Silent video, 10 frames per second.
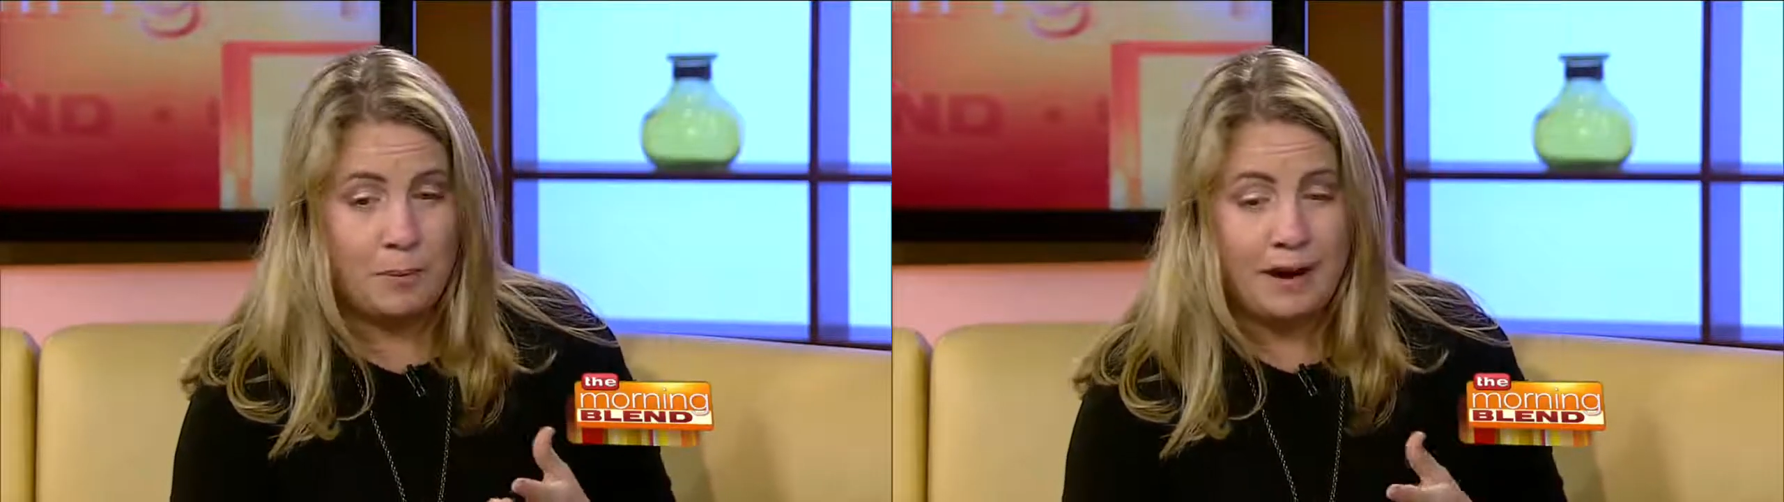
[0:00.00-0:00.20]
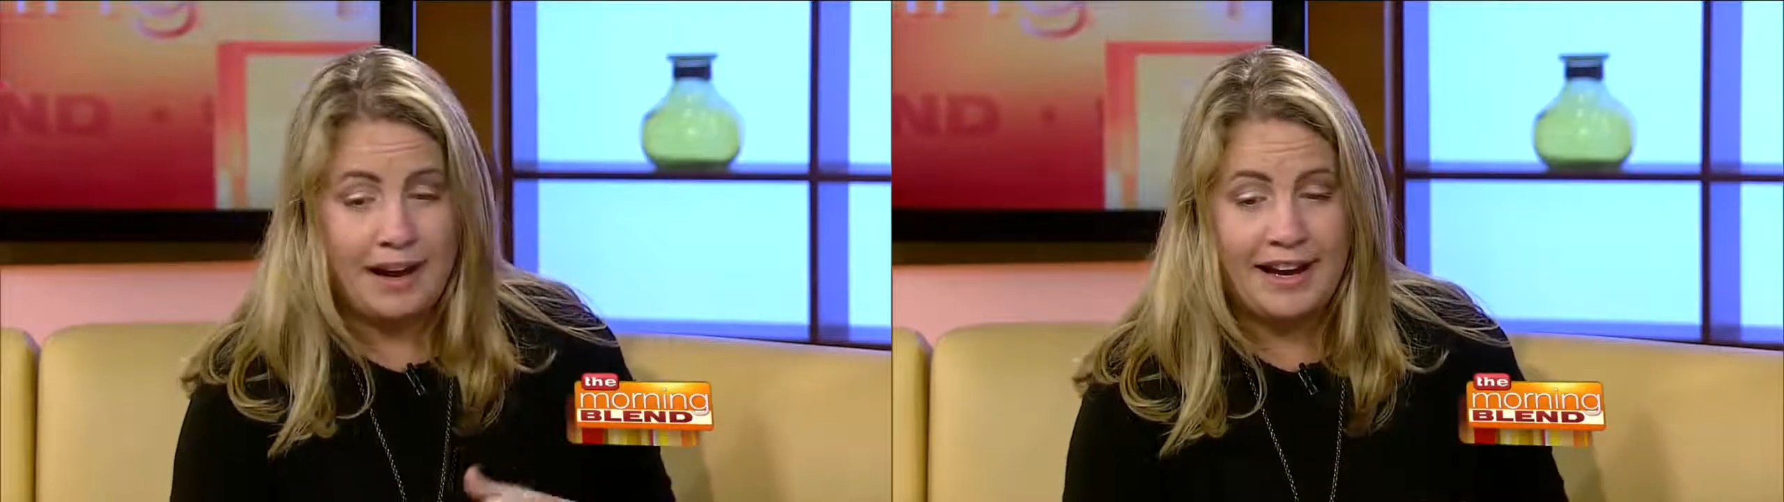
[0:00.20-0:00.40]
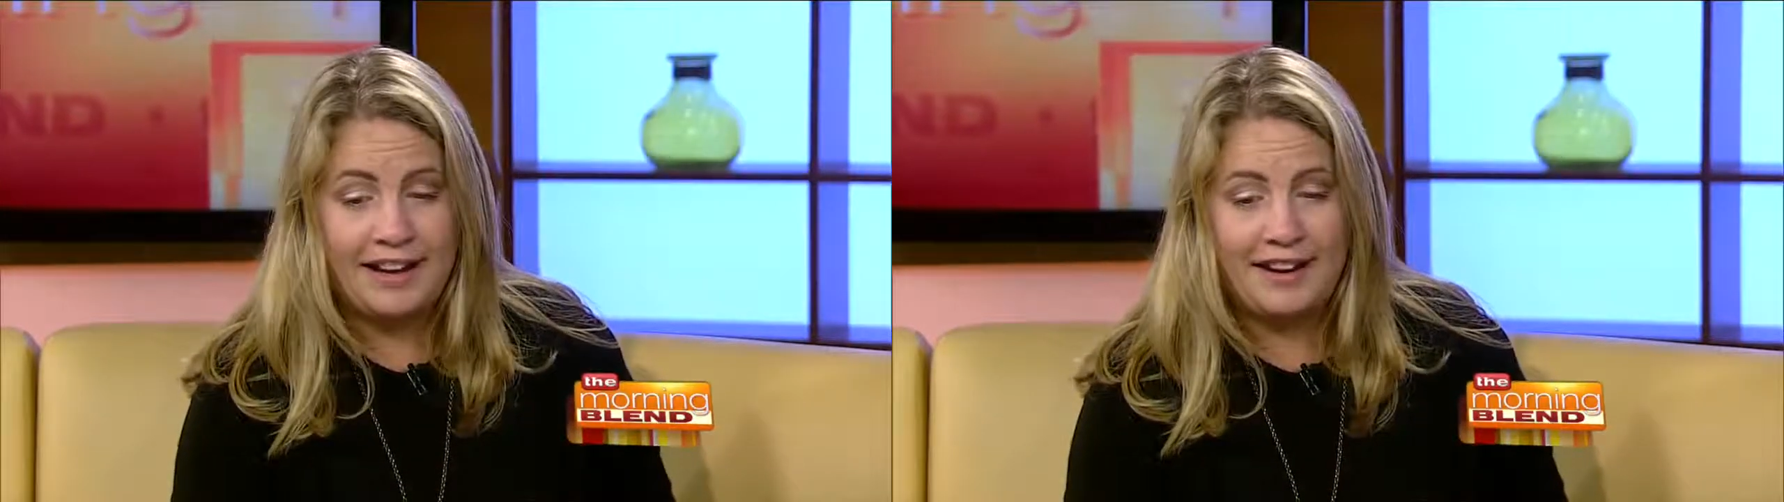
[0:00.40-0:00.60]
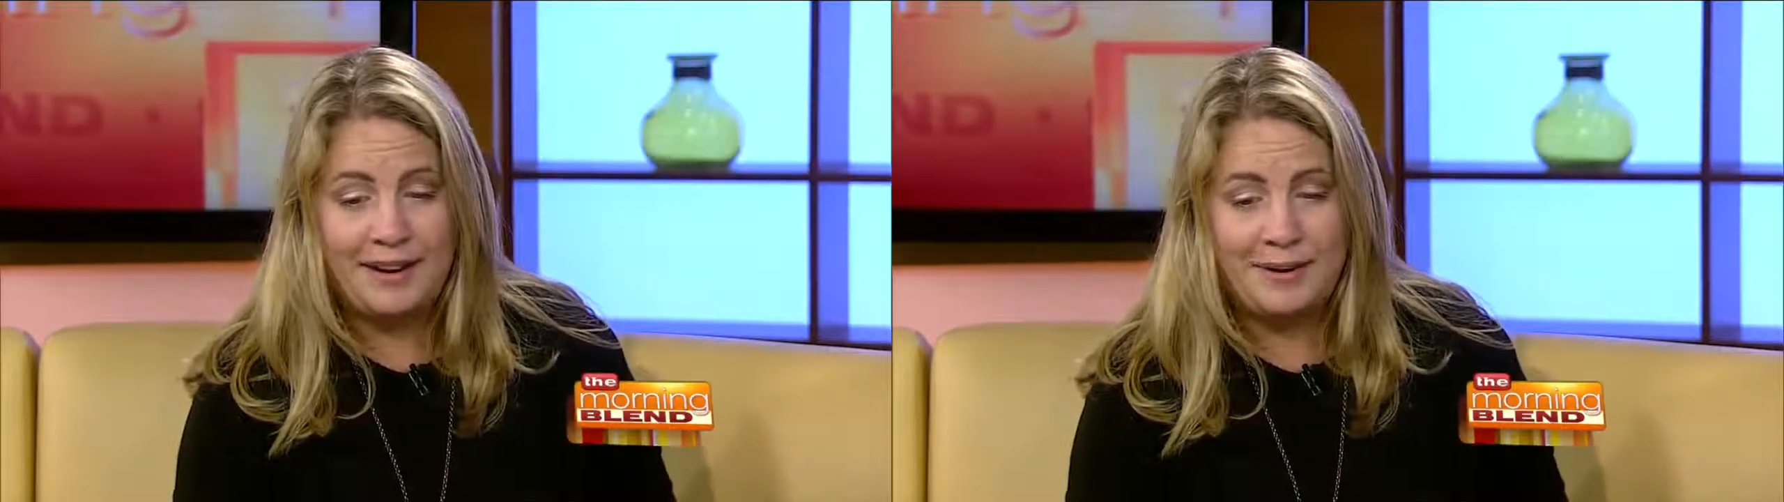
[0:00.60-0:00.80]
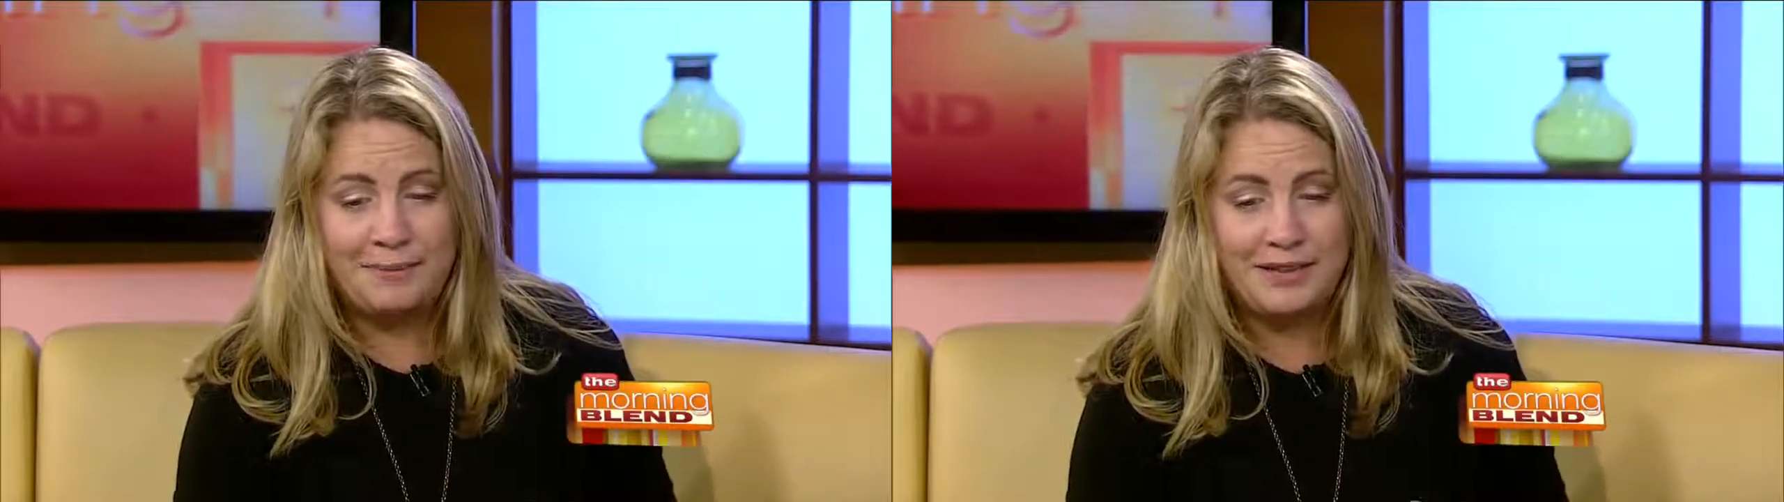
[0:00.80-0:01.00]
my
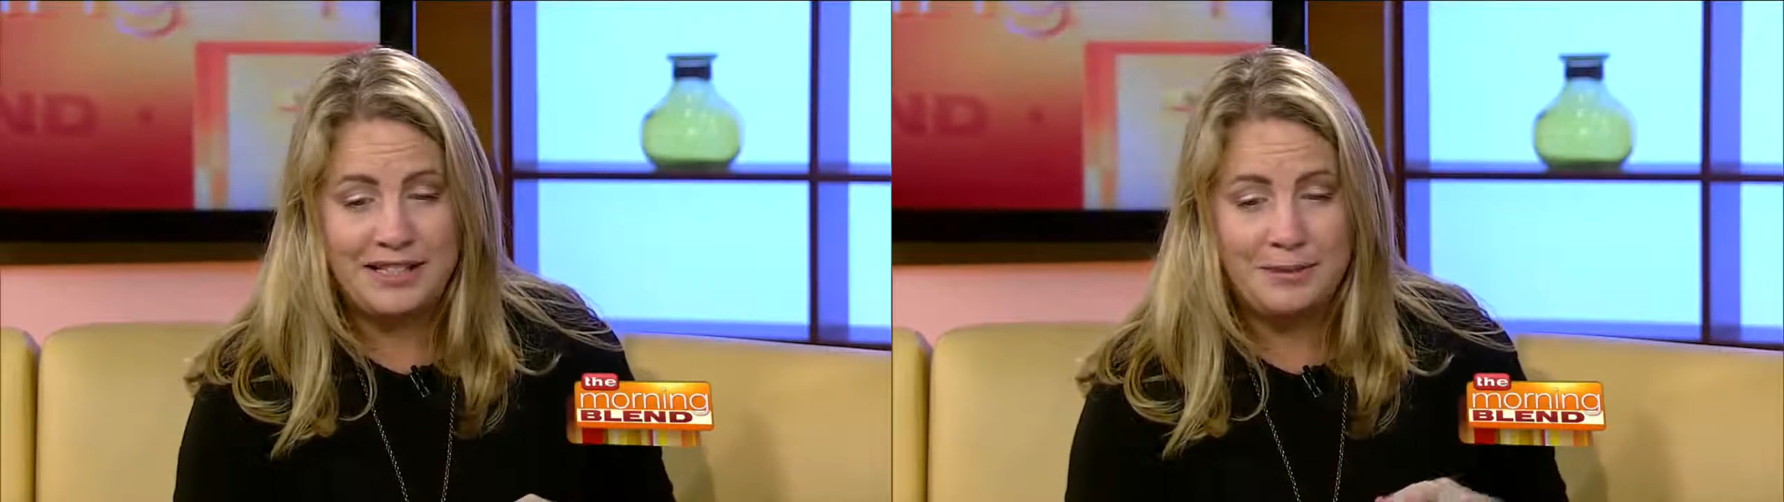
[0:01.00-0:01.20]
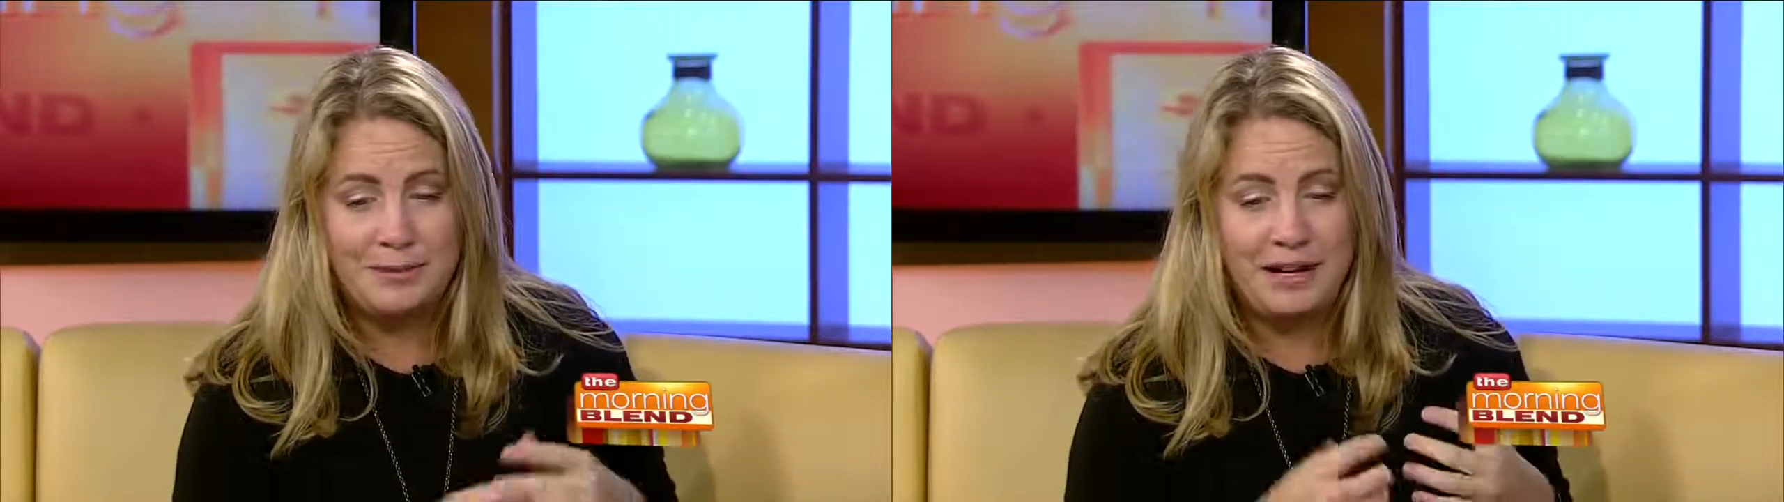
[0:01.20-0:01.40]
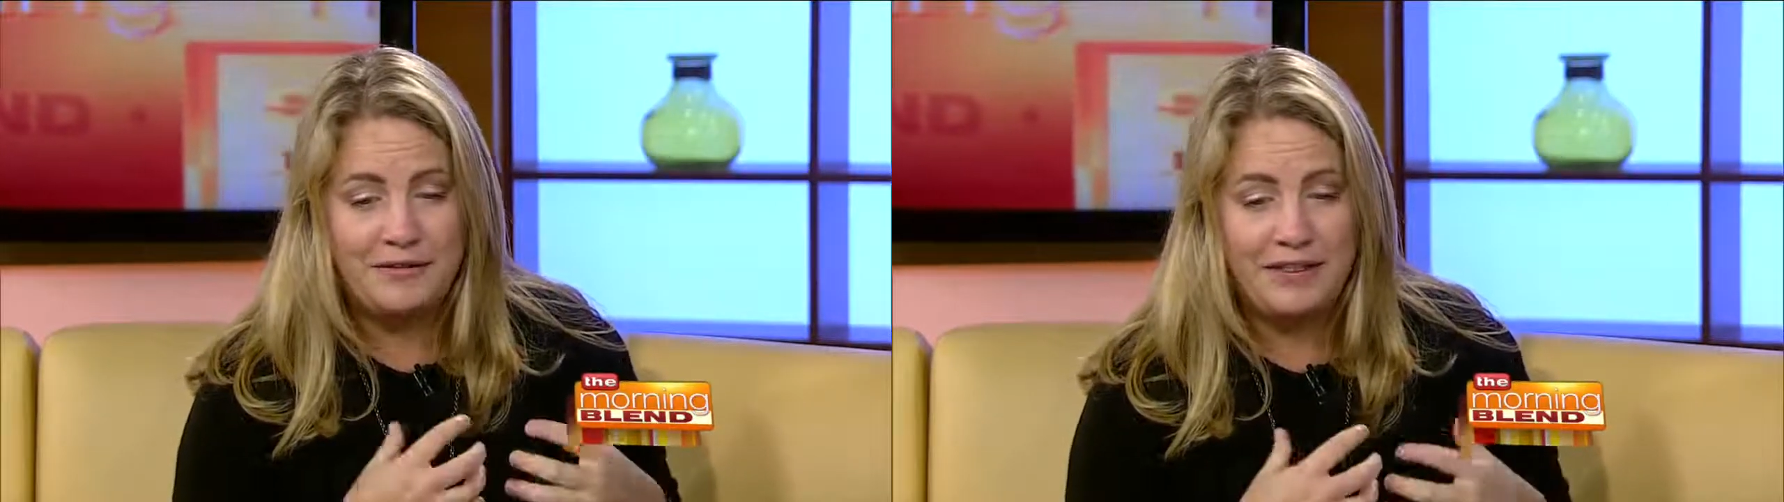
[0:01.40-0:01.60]
um, some of my